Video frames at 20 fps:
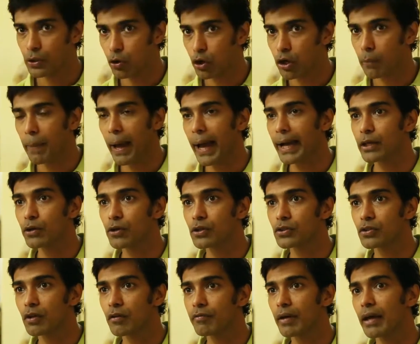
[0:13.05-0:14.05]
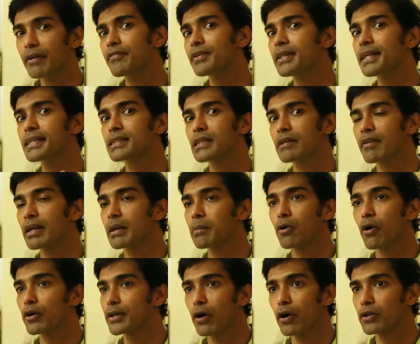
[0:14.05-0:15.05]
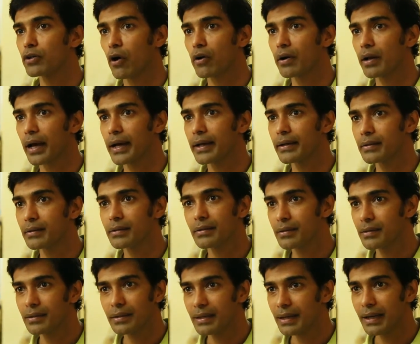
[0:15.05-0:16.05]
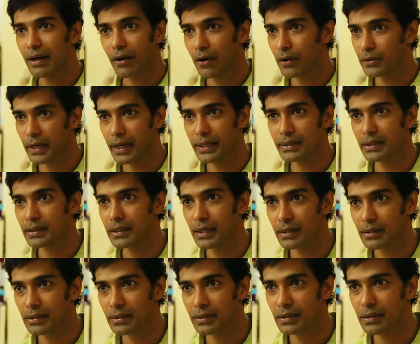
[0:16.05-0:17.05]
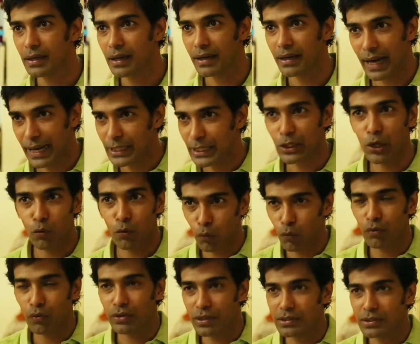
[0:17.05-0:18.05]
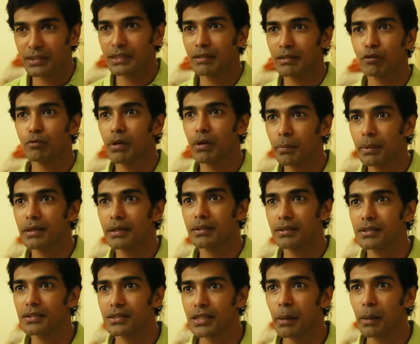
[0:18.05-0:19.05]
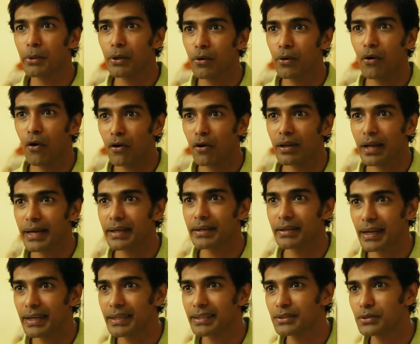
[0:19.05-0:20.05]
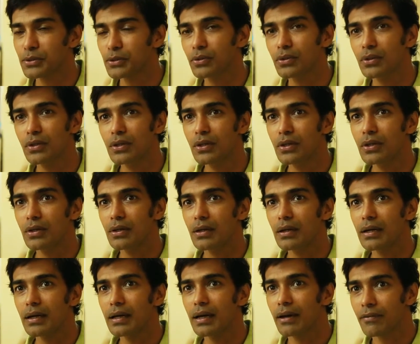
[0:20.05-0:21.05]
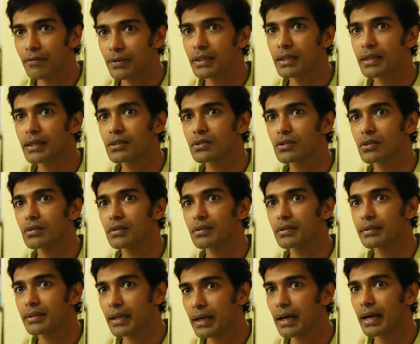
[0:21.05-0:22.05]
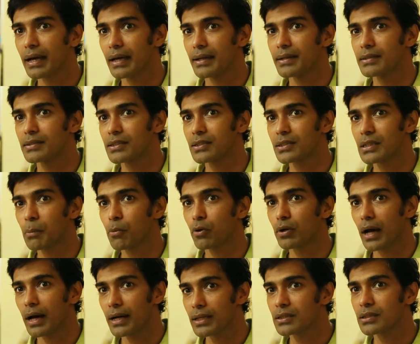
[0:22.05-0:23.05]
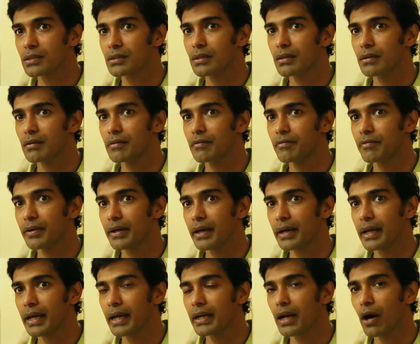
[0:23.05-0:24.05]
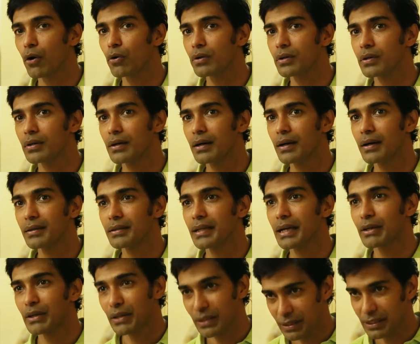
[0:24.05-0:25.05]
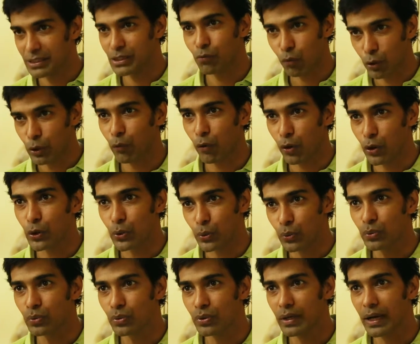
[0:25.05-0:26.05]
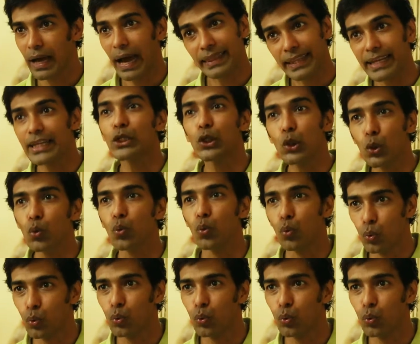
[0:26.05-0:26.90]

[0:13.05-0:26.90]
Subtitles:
got to back yourself. Everything is available on online, on the internet. Right now, this interview maybe it's coming online, right? So everything is there. It's just about us figuring it out that this is what you want to do, and then do